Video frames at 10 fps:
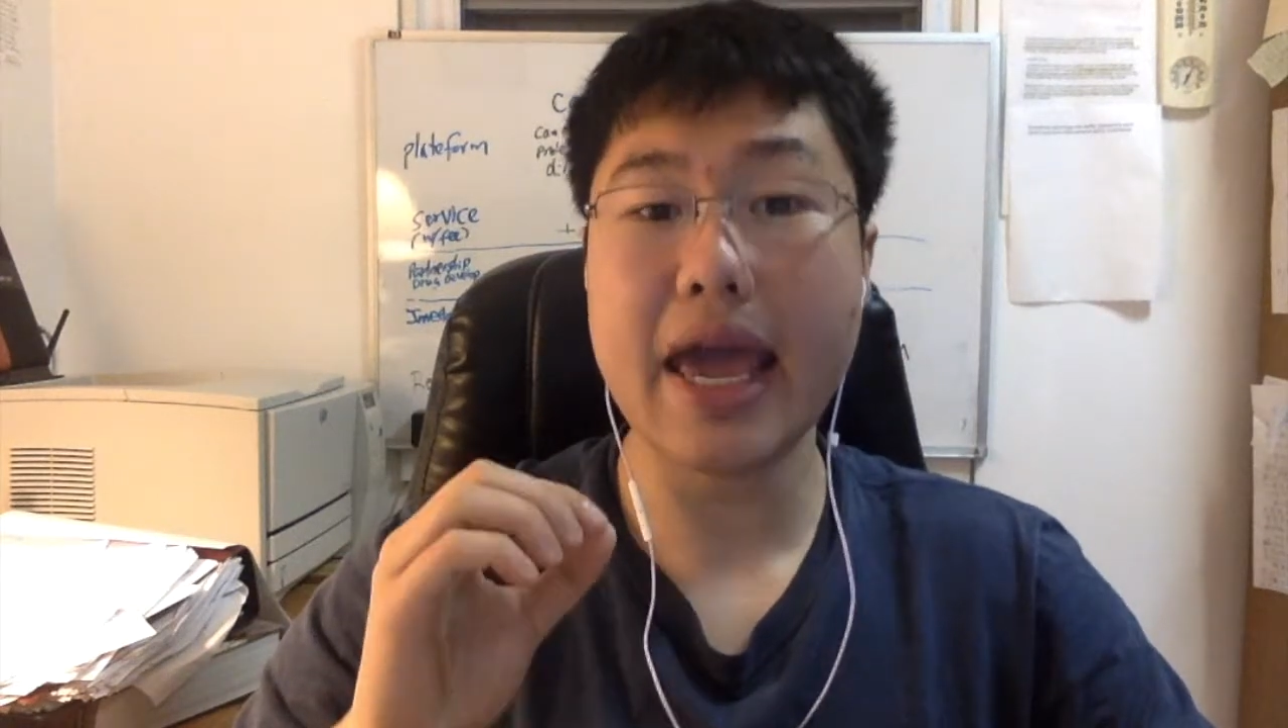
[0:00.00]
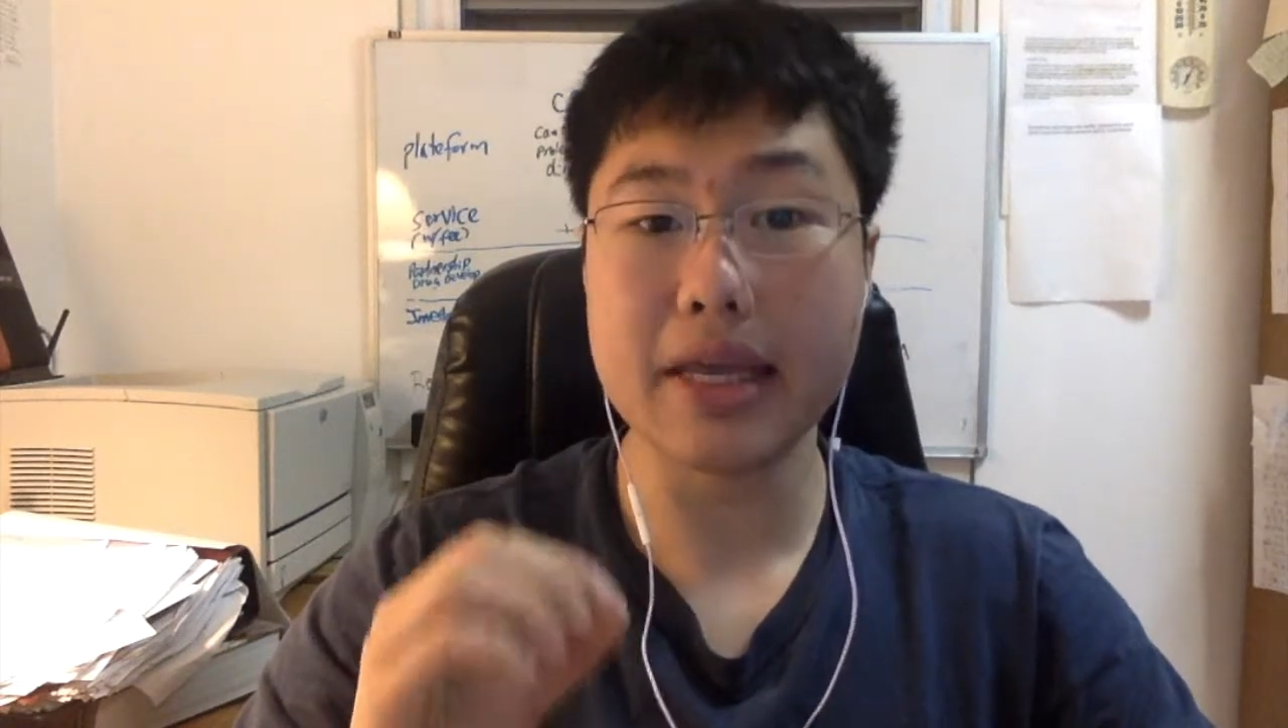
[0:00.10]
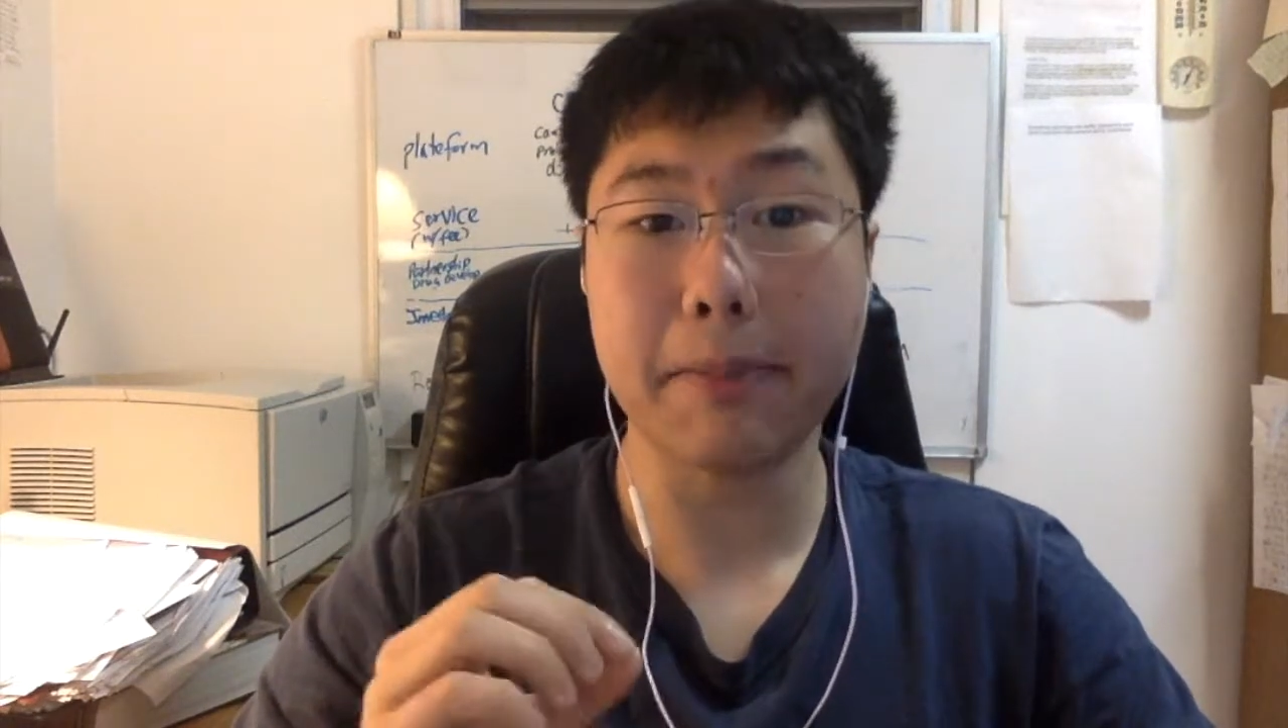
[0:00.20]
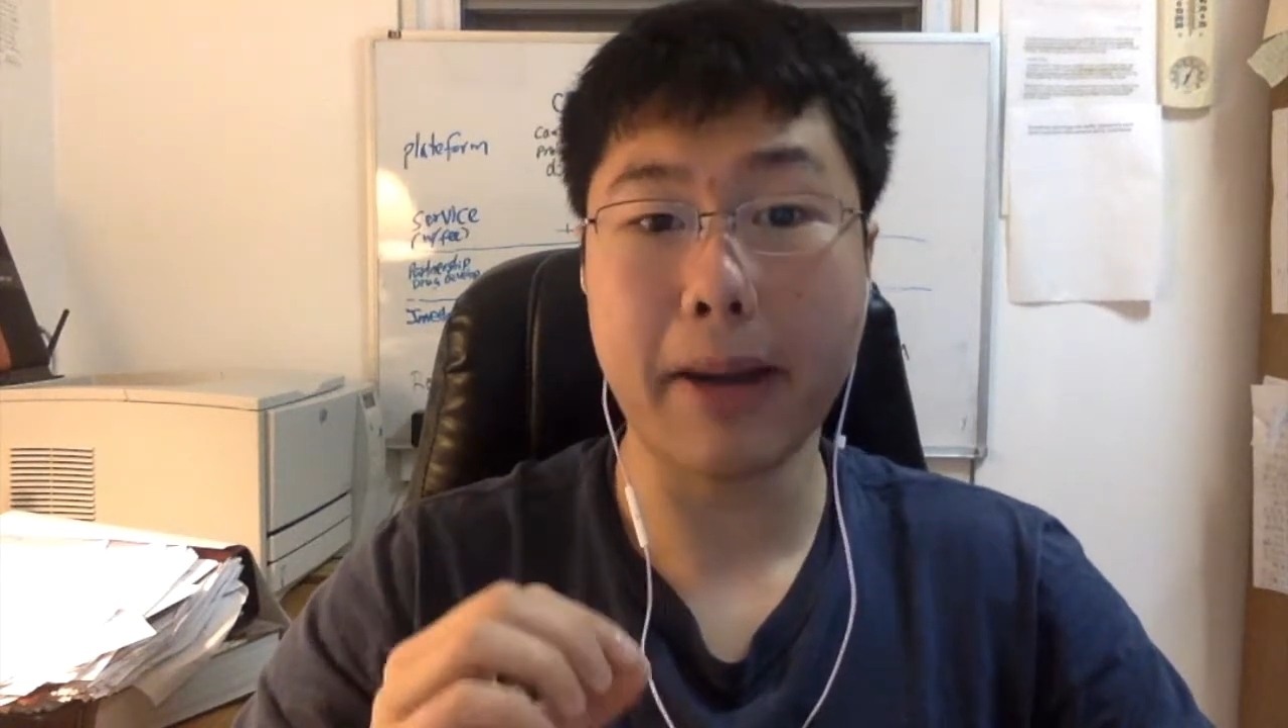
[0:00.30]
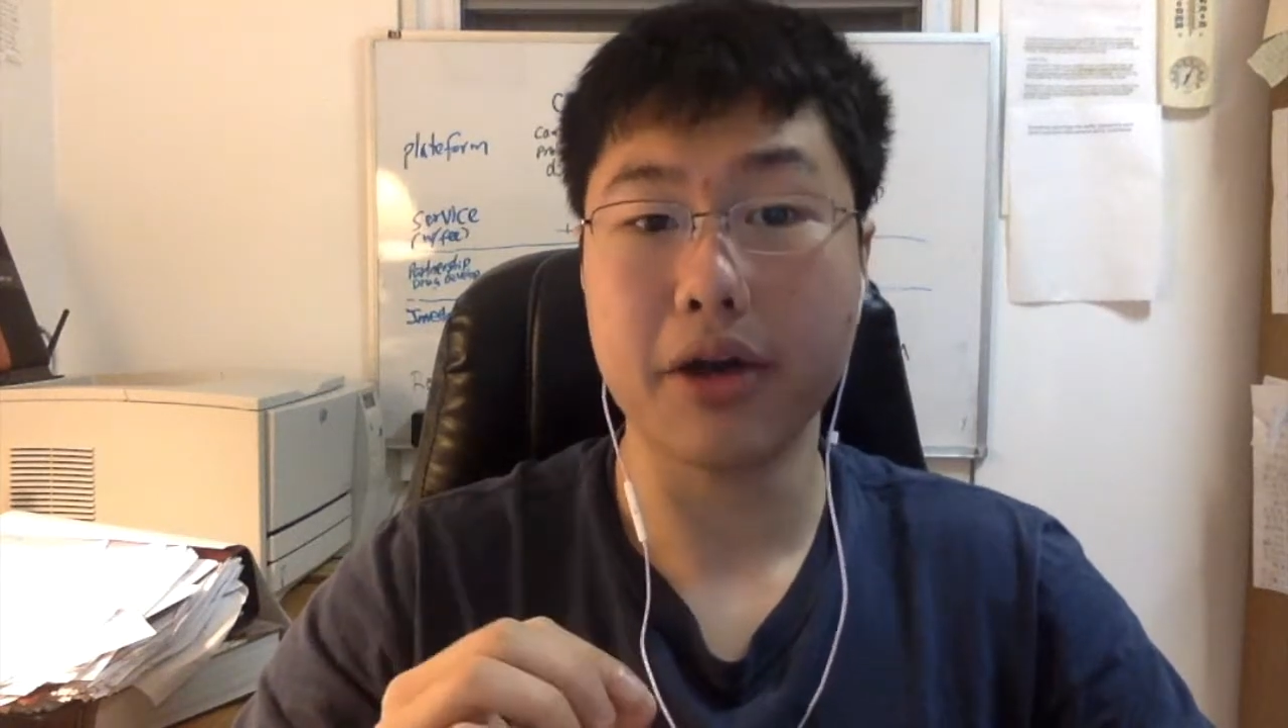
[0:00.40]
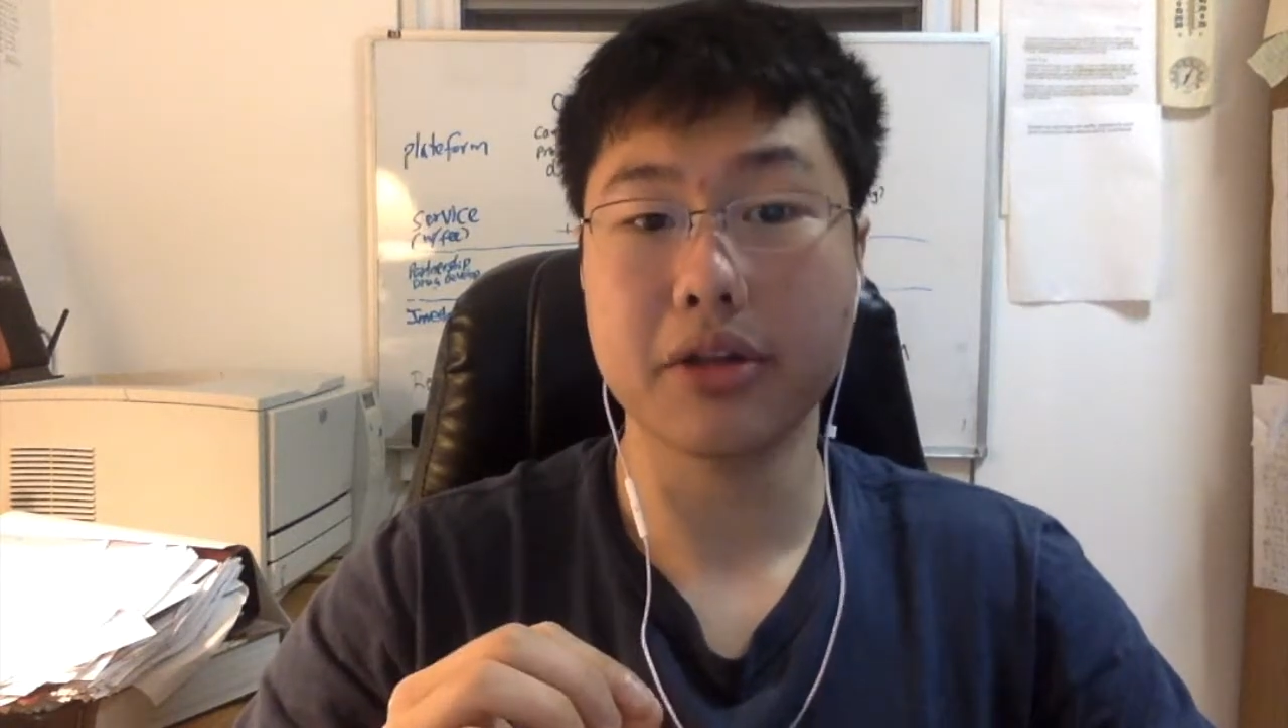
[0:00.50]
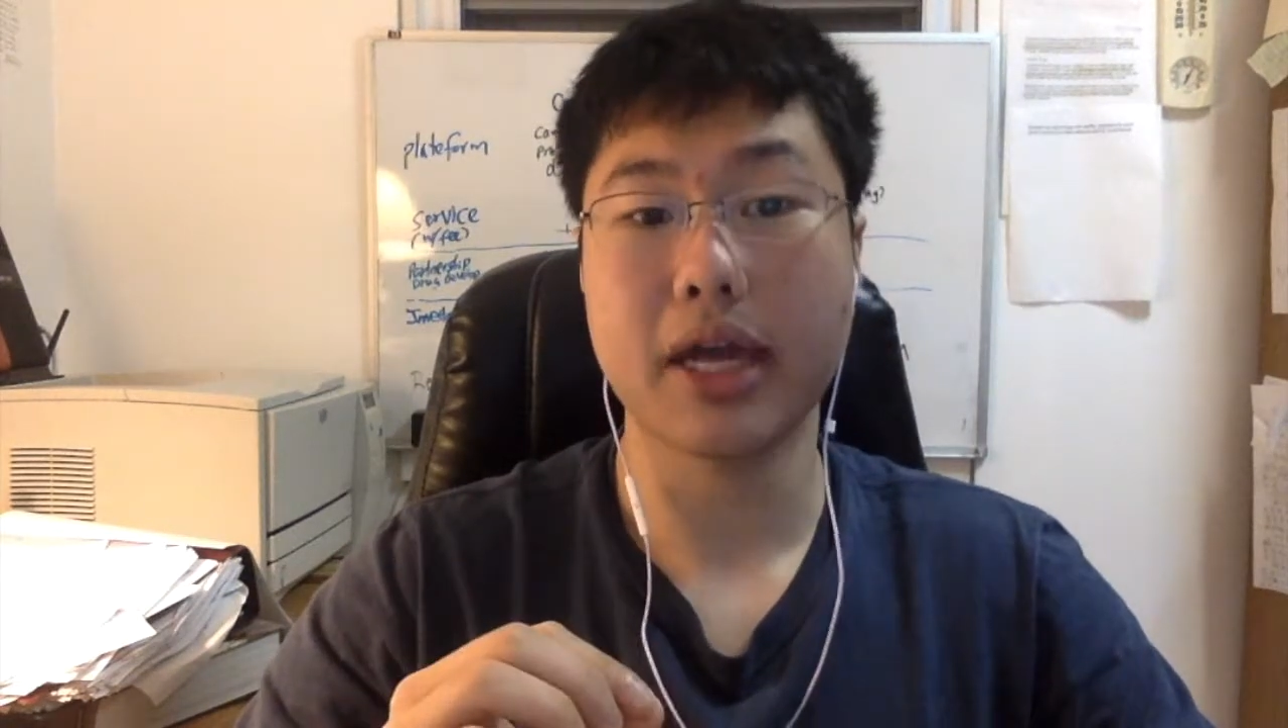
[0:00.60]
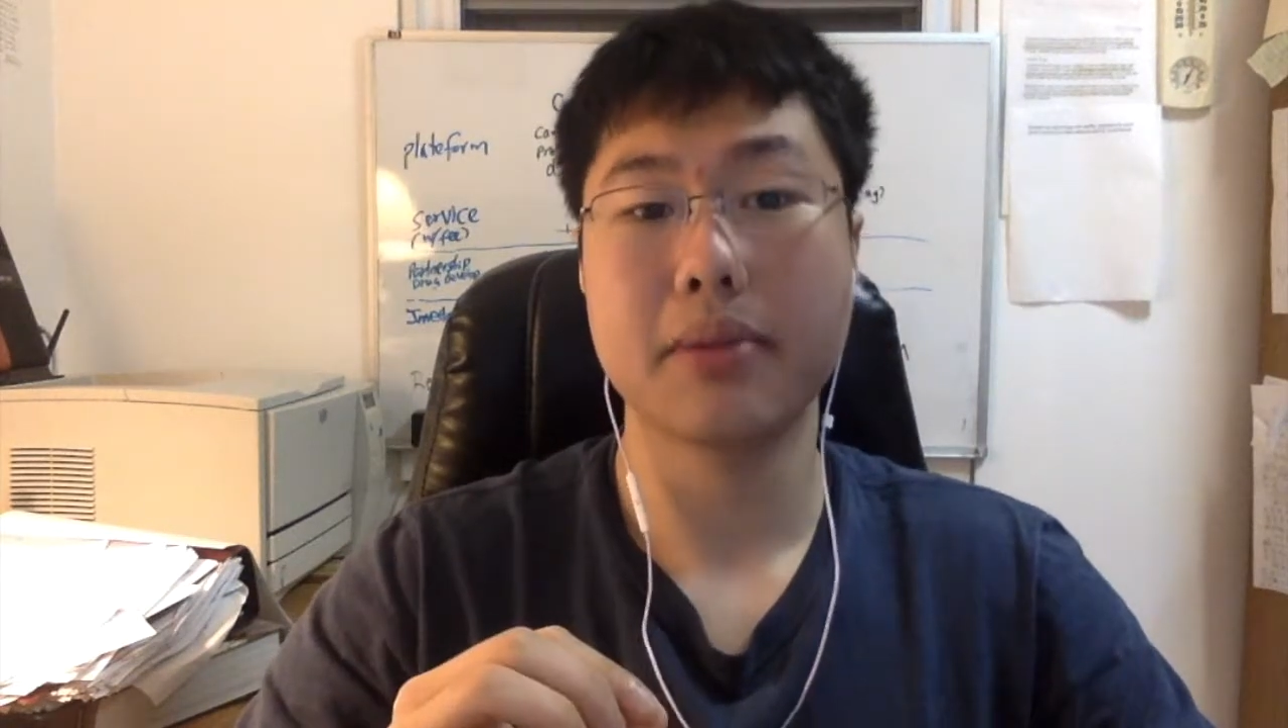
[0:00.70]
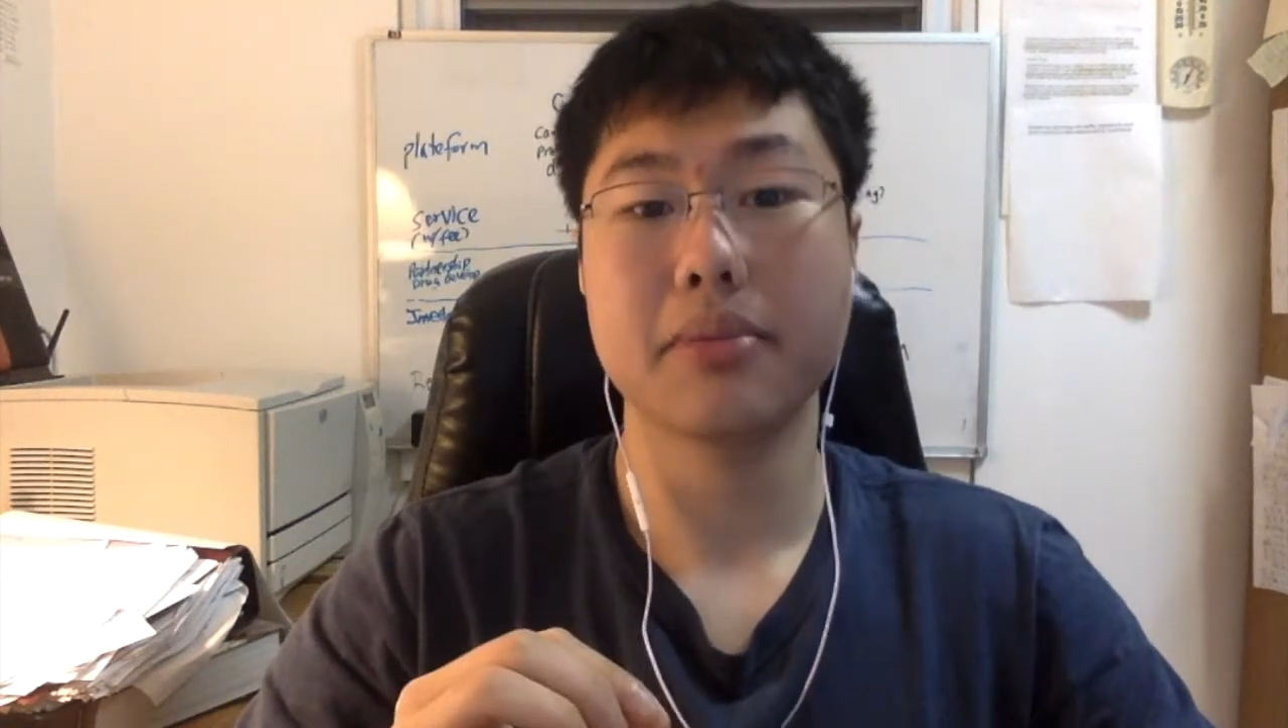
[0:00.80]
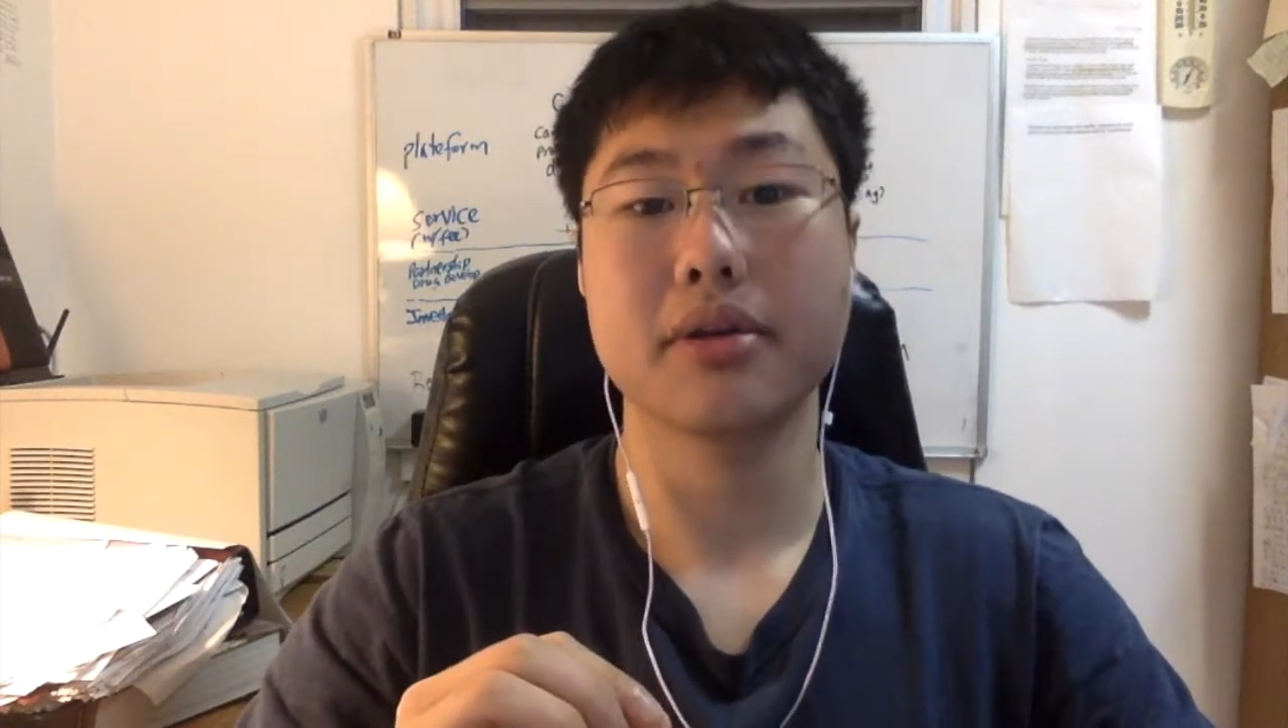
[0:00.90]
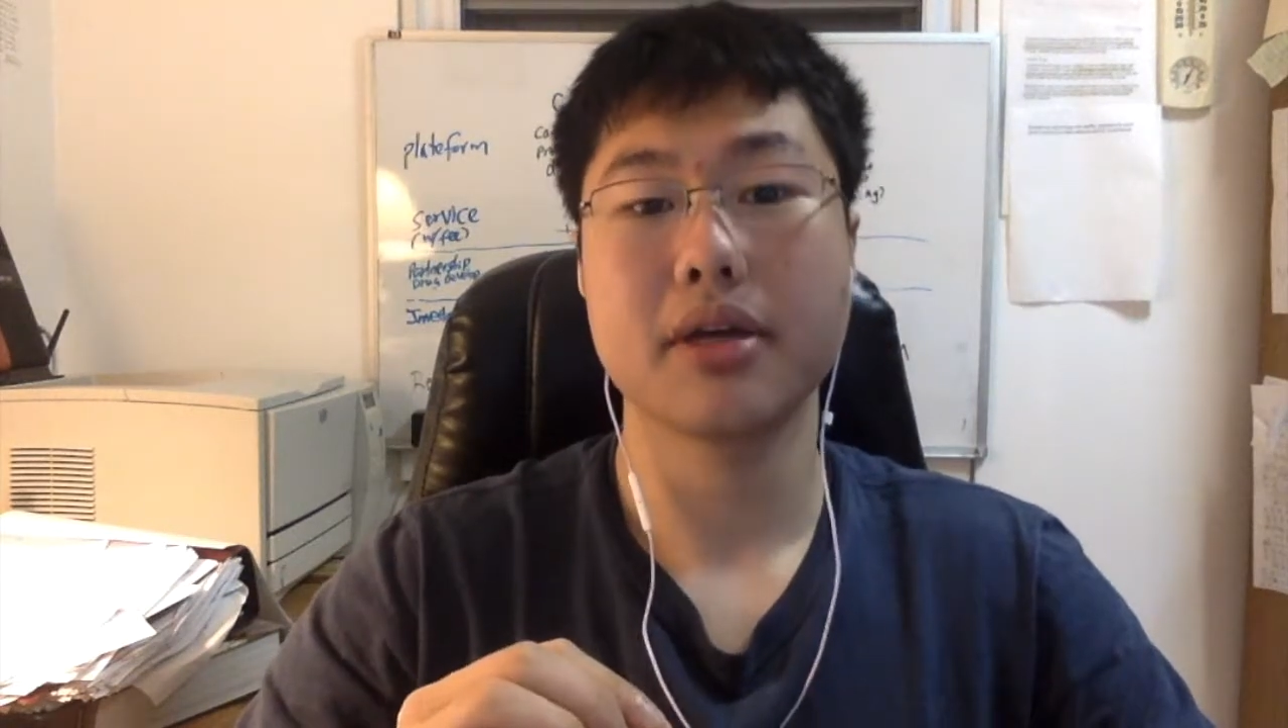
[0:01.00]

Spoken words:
any biolab.